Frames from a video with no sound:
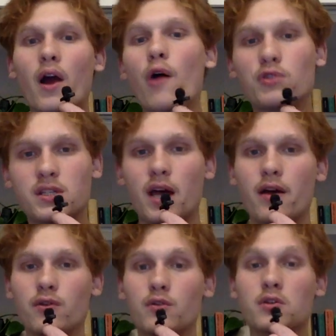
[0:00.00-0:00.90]

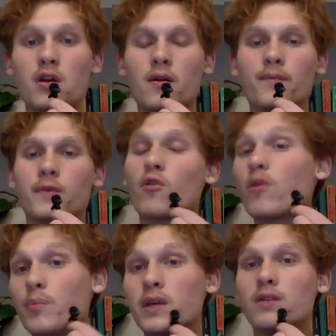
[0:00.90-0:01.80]
outsiders or
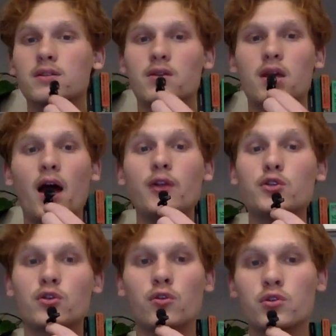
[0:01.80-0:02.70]
appeal to the
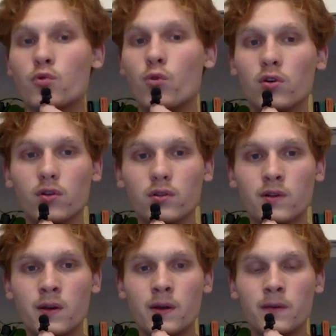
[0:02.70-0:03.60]
unchurched world.
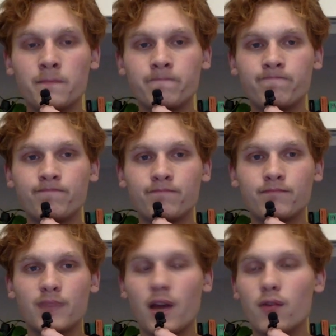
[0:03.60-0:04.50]

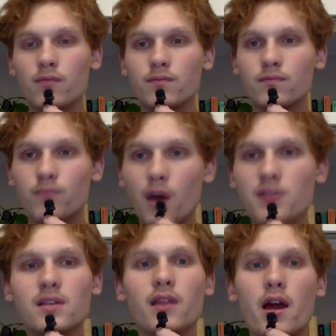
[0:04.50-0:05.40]
Now,
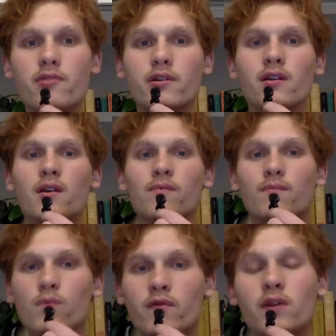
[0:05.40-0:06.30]
pausing there and
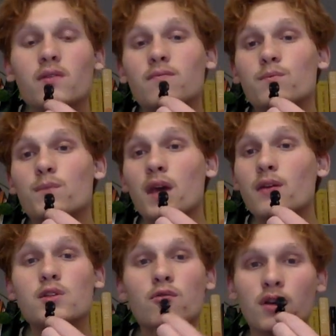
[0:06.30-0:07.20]
moving
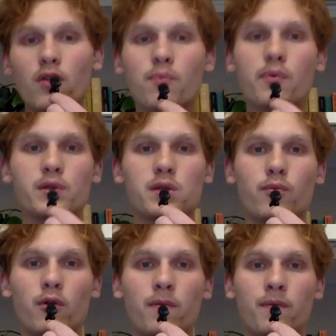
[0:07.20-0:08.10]
yet to another
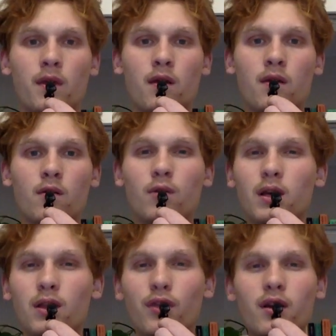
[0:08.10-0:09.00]
principle.
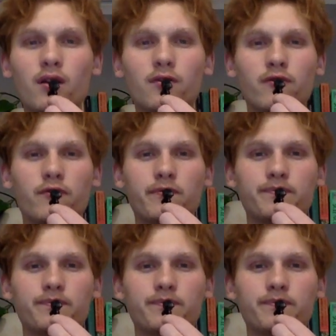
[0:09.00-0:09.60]
We think of